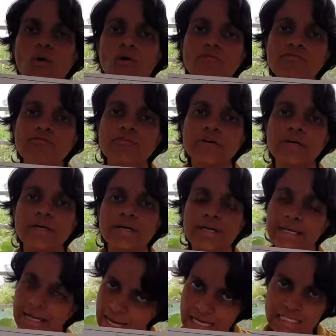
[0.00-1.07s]
of
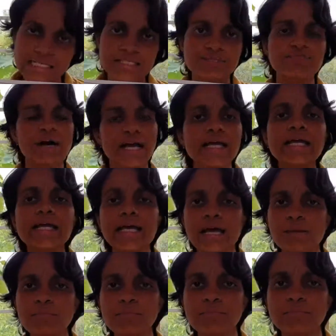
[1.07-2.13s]
ES by
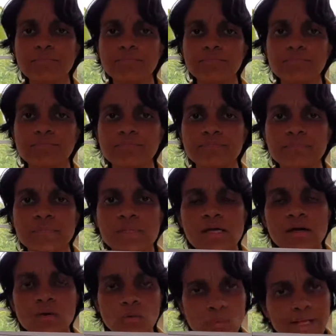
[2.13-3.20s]
EM
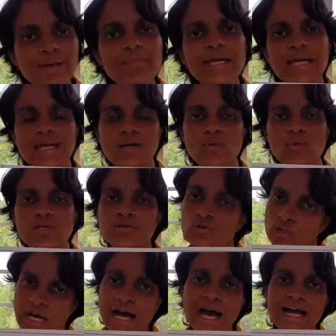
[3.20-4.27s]
will be equal to
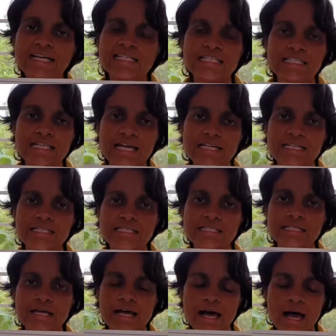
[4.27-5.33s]
the heights, that is
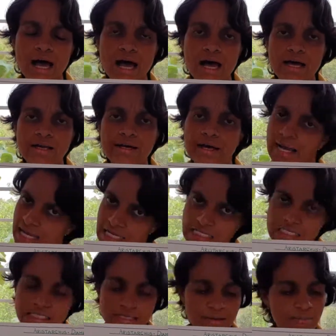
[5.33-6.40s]

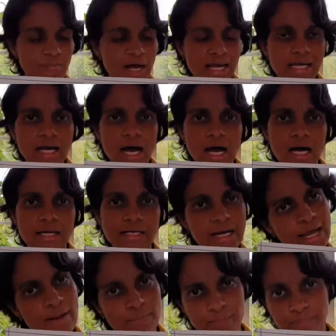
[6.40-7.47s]
RS by
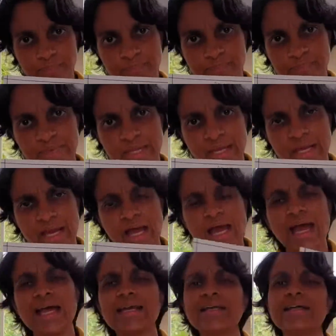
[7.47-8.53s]
RM.
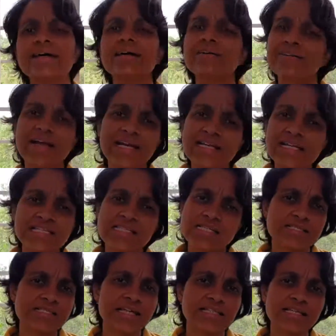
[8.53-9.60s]
And radius
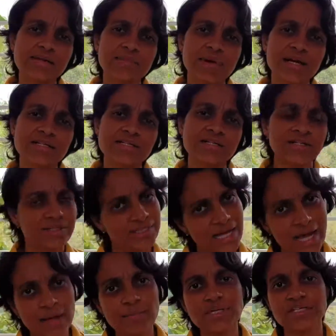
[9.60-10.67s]
is nothing but
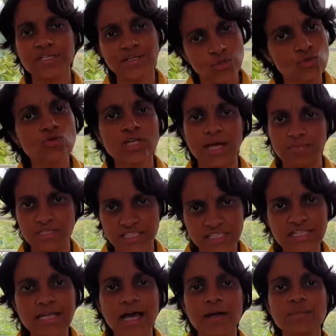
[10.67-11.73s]
diameter, 2 times the
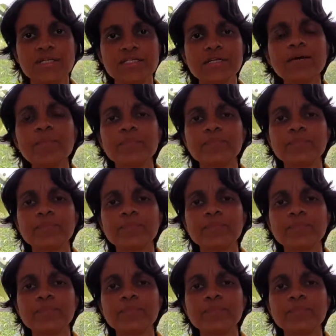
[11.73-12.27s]
diameter,